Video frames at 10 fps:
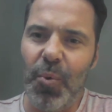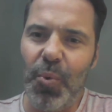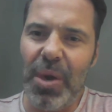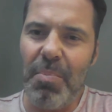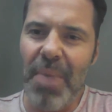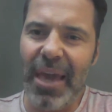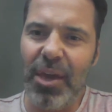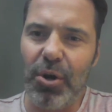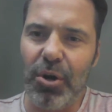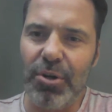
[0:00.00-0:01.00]
make
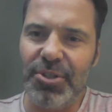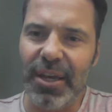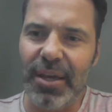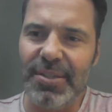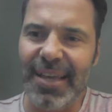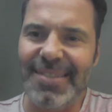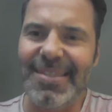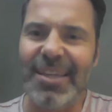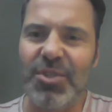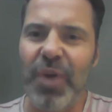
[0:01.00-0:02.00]
your
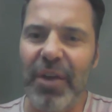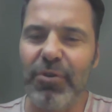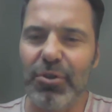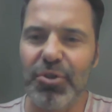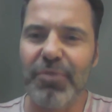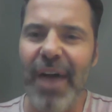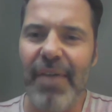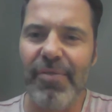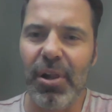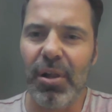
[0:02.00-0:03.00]
success rate for
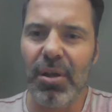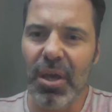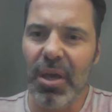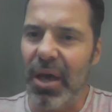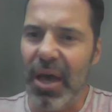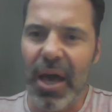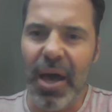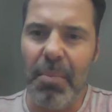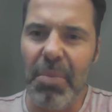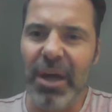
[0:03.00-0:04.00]
survival
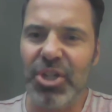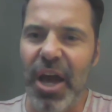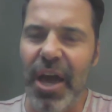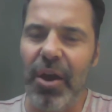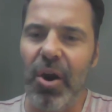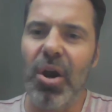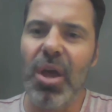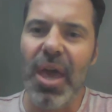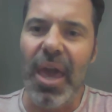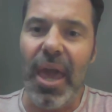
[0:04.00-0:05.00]
much higher,
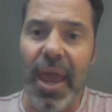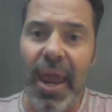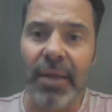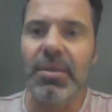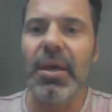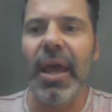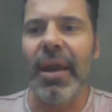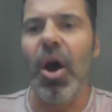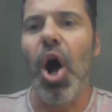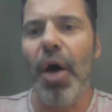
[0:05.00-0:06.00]
and
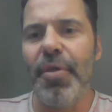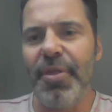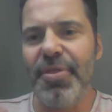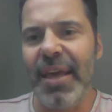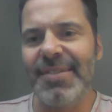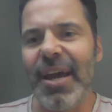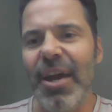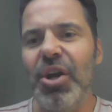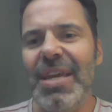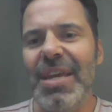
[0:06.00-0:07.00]
all the things that
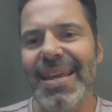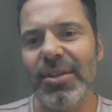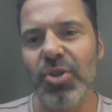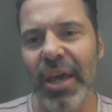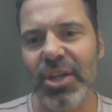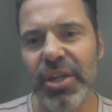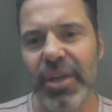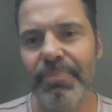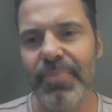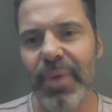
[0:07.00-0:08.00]
are needed to
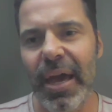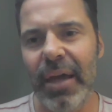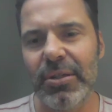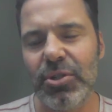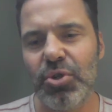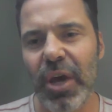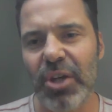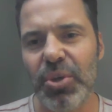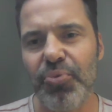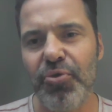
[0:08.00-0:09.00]

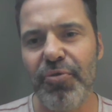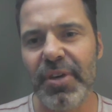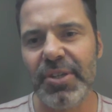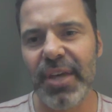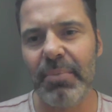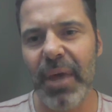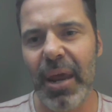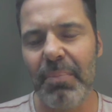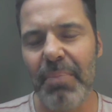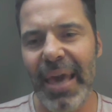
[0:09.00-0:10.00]
actually prove this and
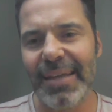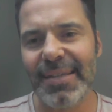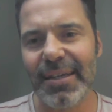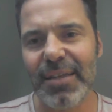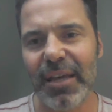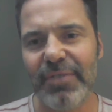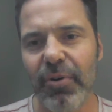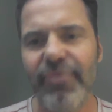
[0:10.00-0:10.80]
make it successful.